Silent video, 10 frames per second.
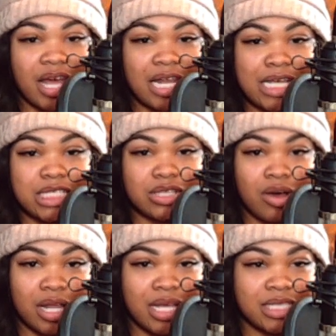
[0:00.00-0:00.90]
Like let's
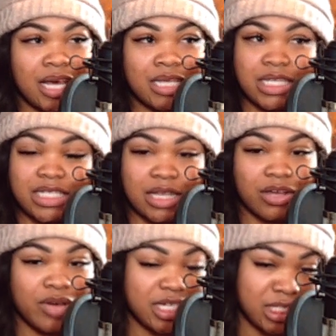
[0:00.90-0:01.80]
talk, let's ask For each other
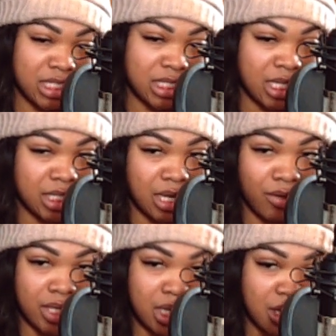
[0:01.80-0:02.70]
questions, get to know
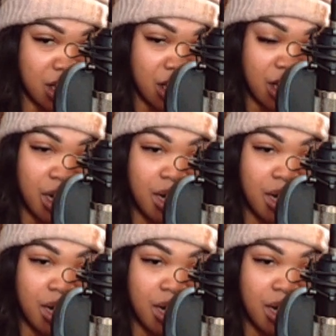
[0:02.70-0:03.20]
each other.